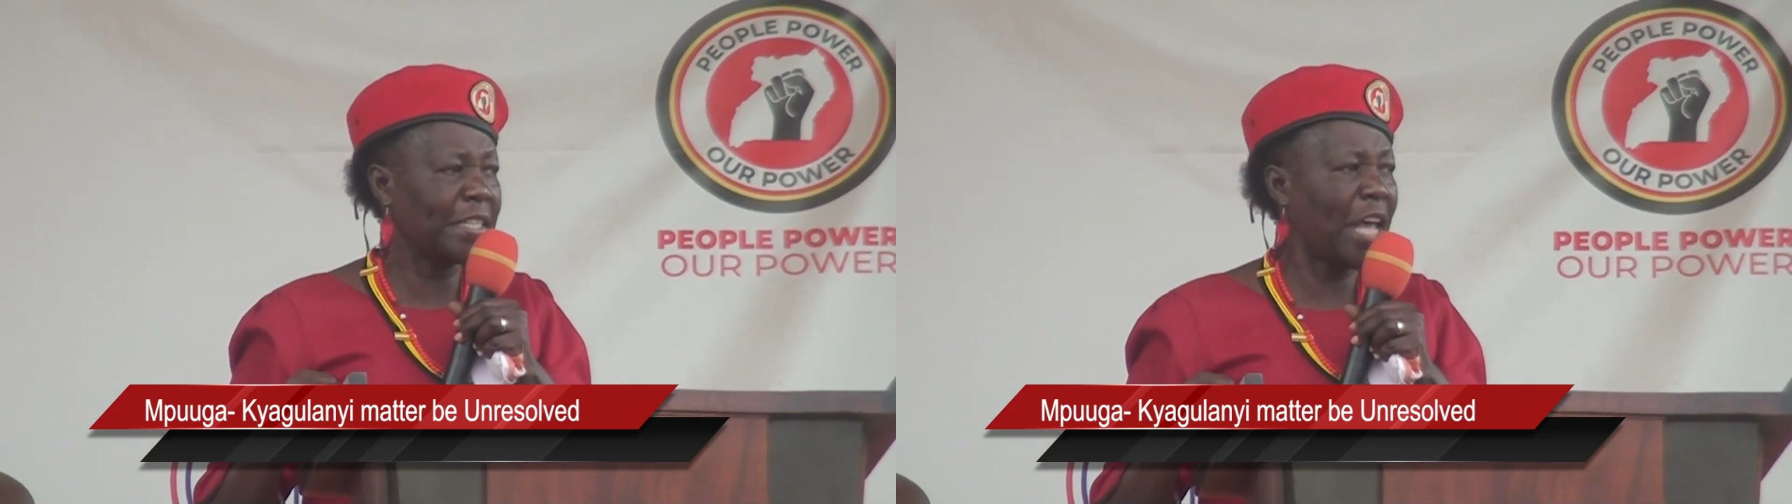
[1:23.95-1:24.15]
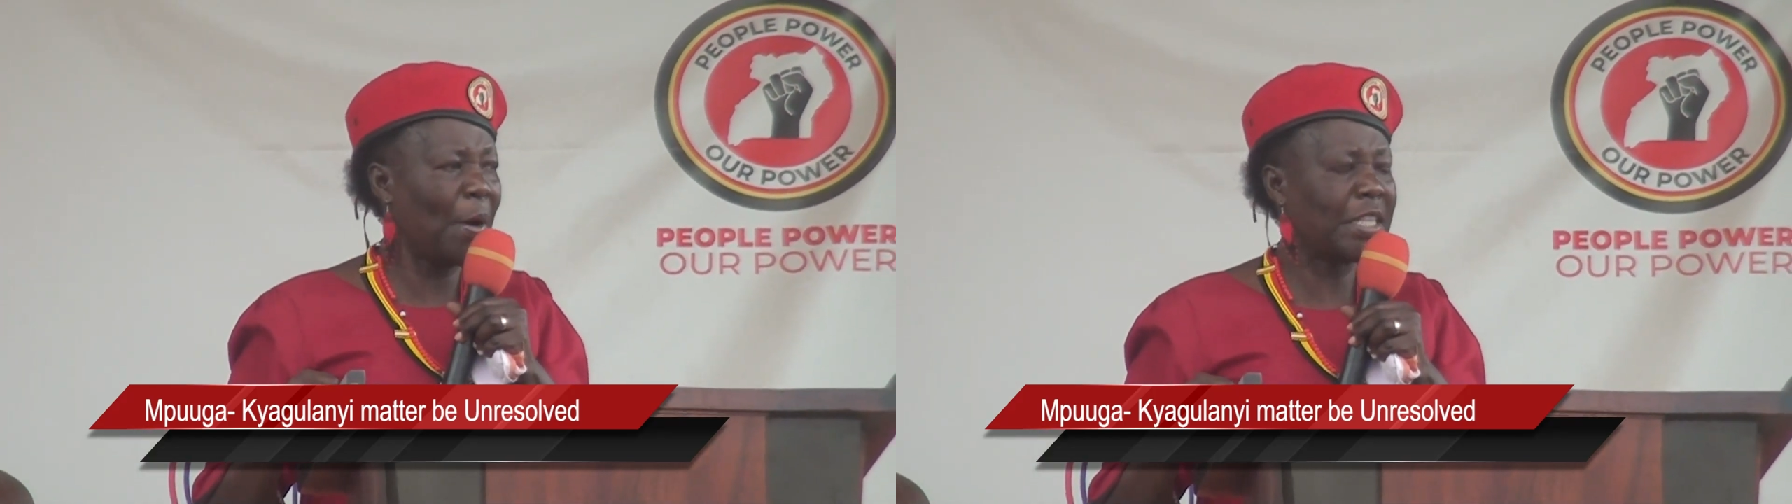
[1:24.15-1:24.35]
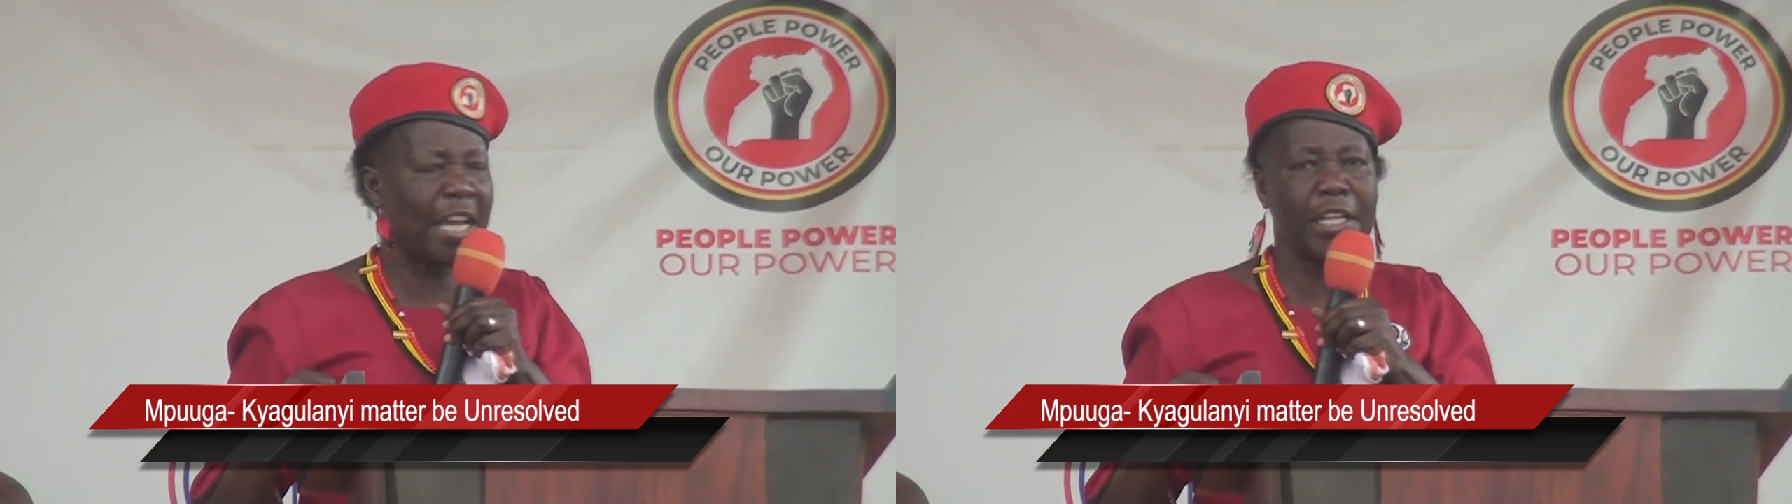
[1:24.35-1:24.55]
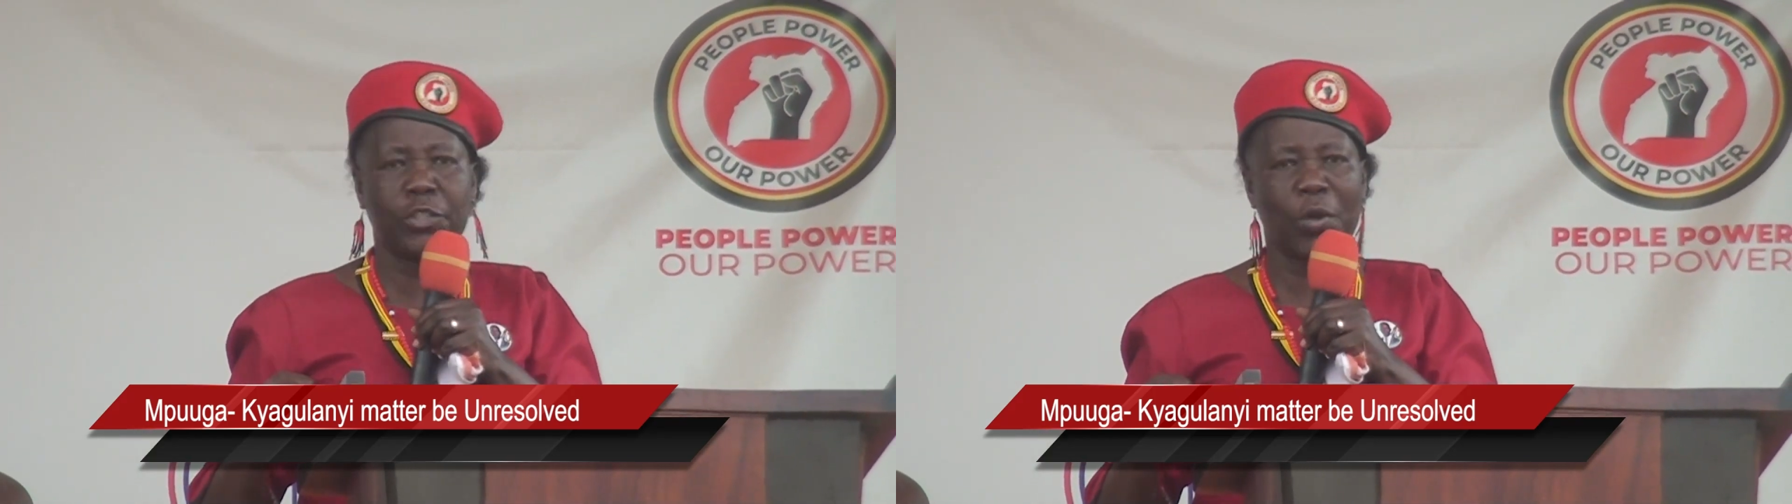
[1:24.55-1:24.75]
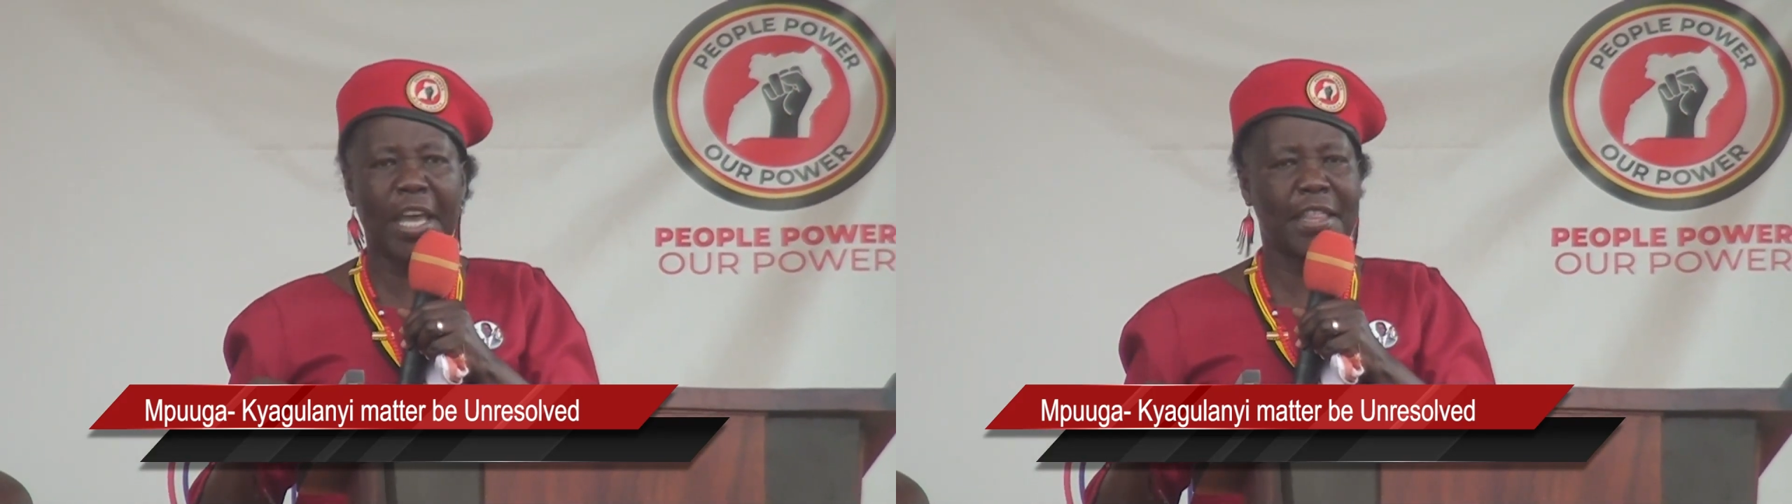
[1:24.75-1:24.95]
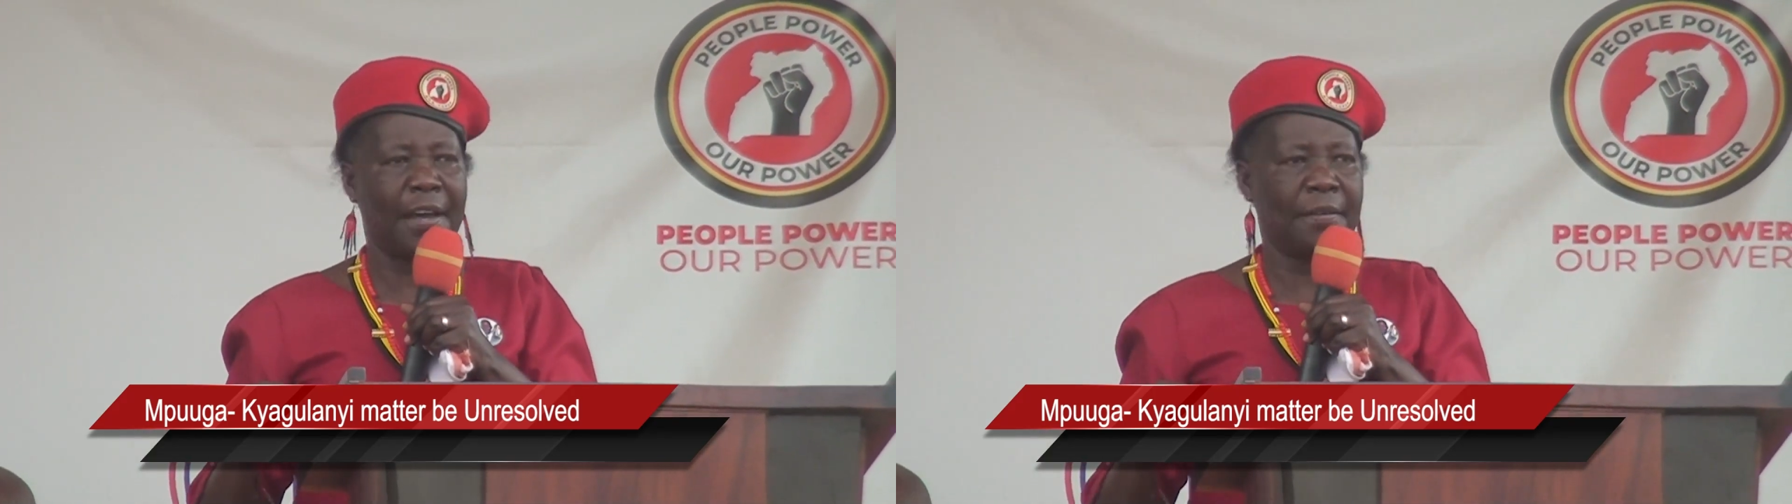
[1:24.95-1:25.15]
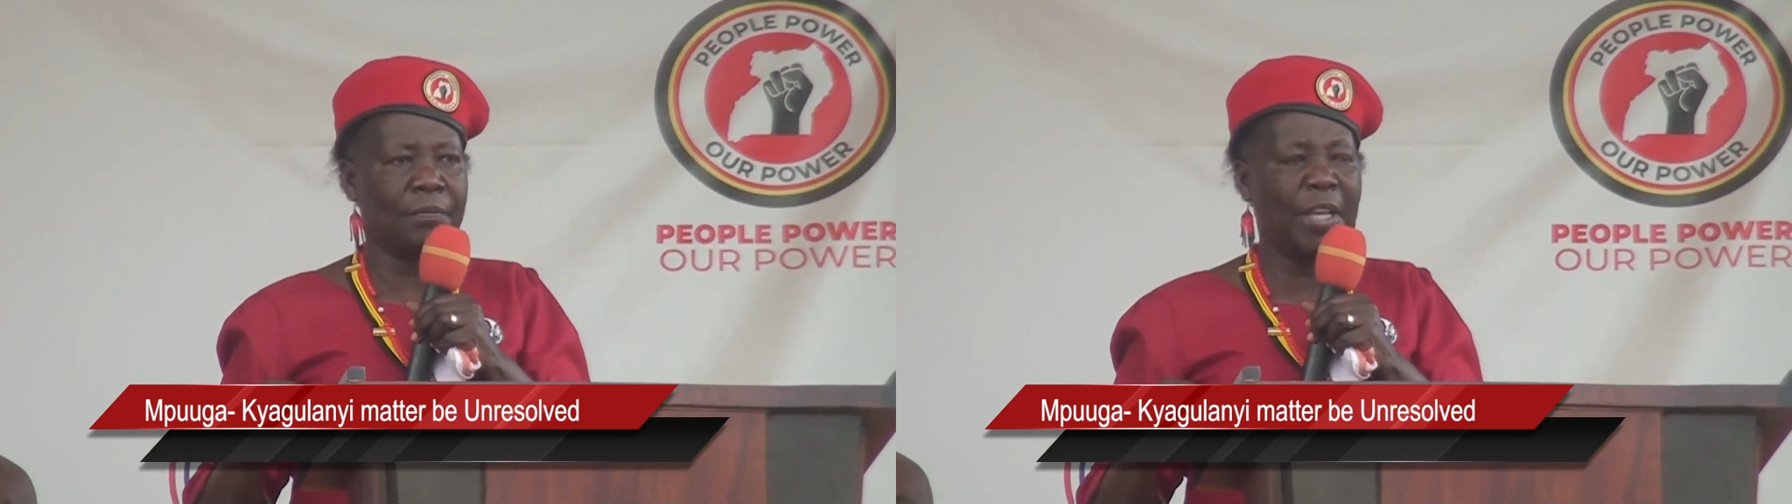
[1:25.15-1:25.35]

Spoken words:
is our journey together.